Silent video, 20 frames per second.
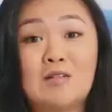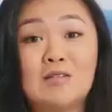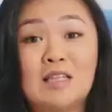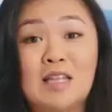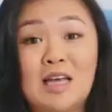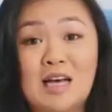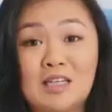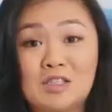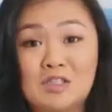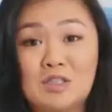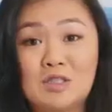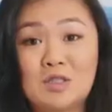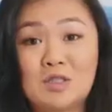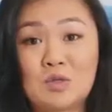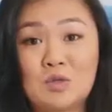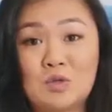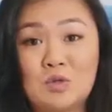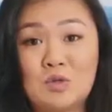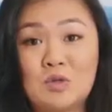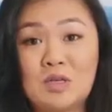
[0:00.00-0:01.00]
our
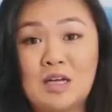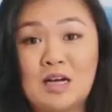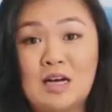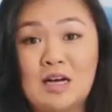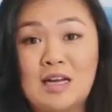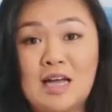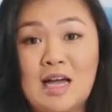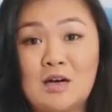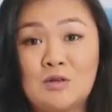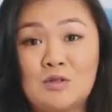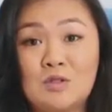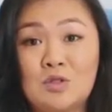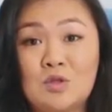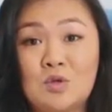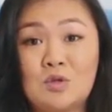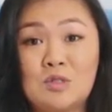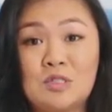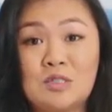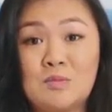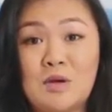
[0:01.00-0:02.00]
largest courtyard
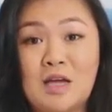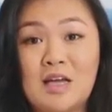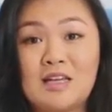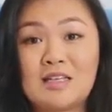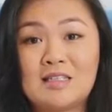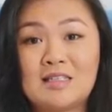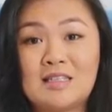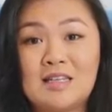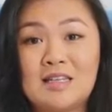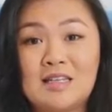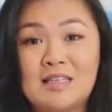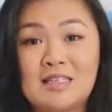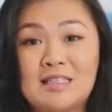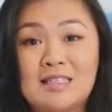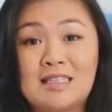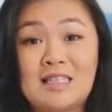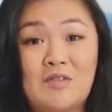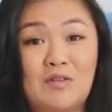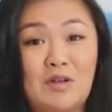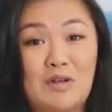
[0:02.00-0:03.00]
outdoor space is
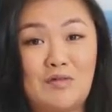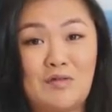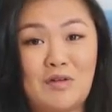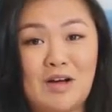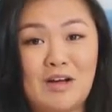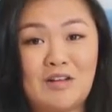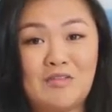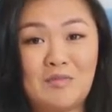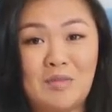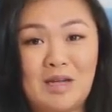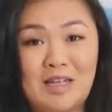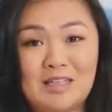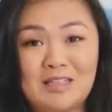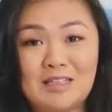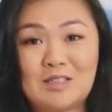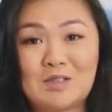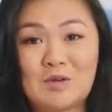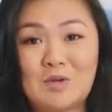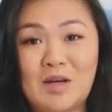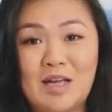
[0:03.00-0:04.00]
75
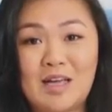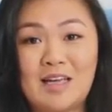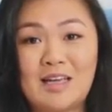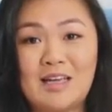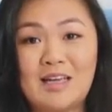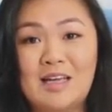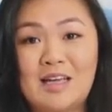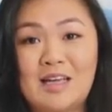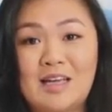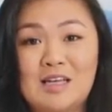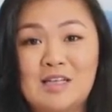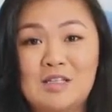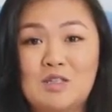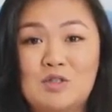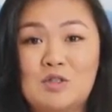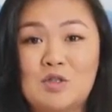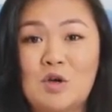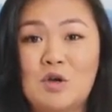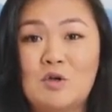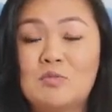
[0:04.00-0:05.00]
metres square.
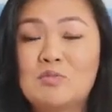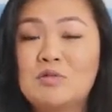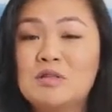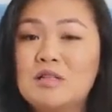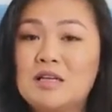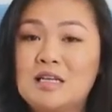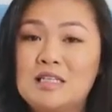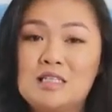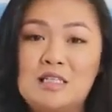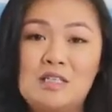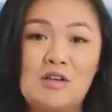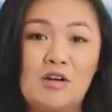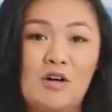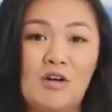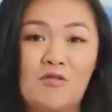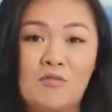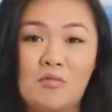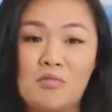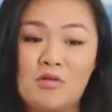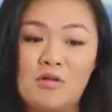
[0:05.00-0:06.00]
So plenty
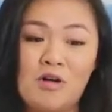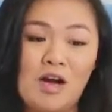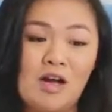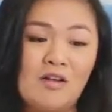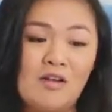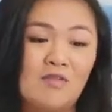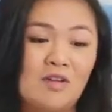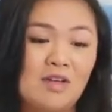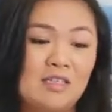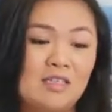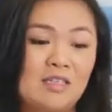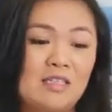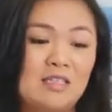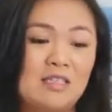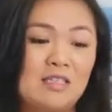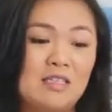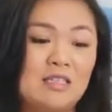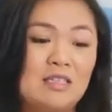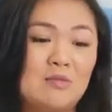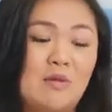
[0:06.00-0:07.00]
of private
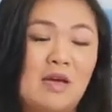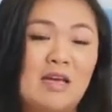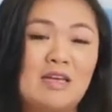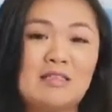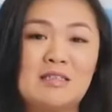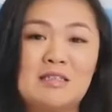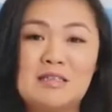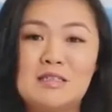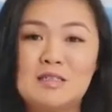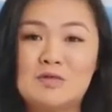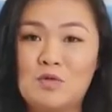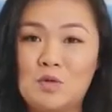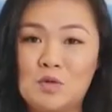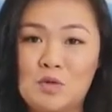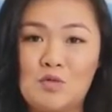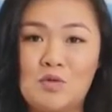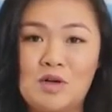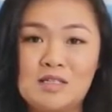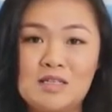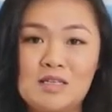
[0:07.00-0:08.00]
spaces for
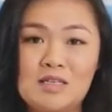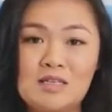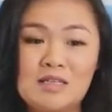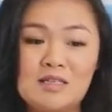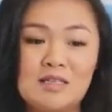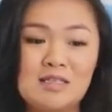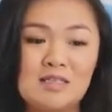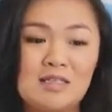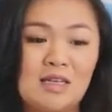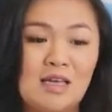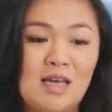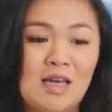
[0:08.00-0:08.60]
the residents.